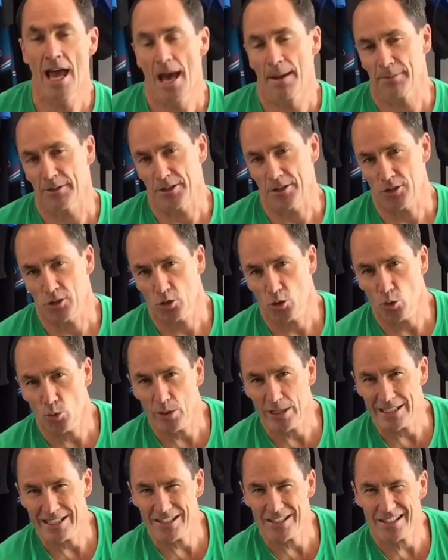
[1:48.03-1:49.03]
going to
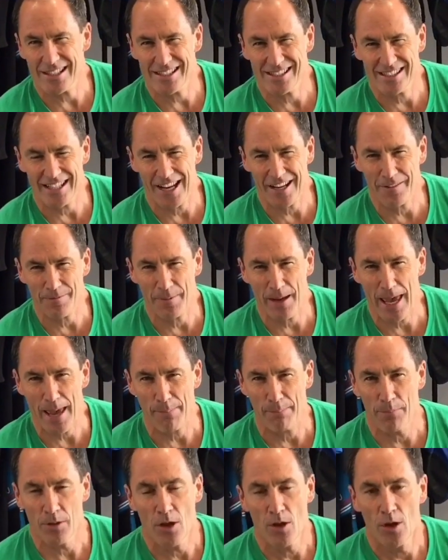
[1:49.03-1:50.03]
squeeze into the side of my hip
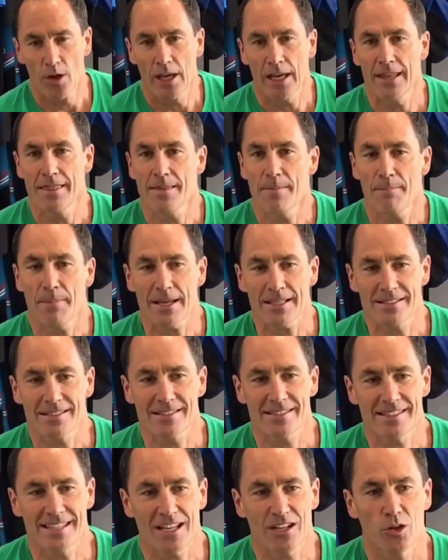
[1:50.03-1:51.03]
in the muscles
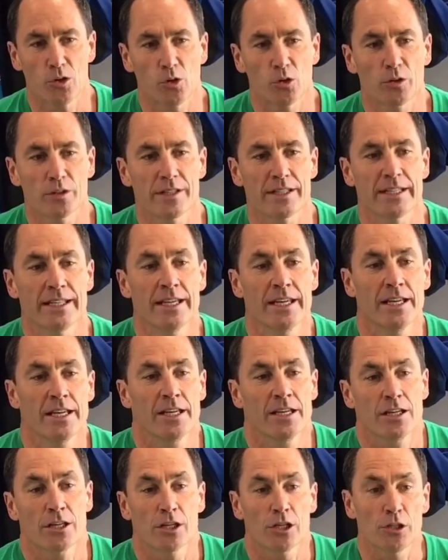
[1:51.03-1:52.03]
there called the
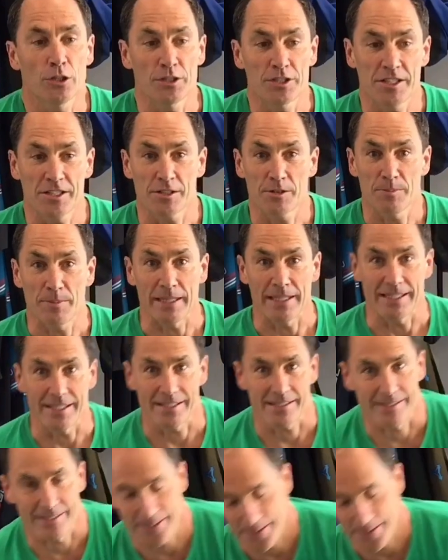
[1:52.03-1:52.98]
gluteus medius.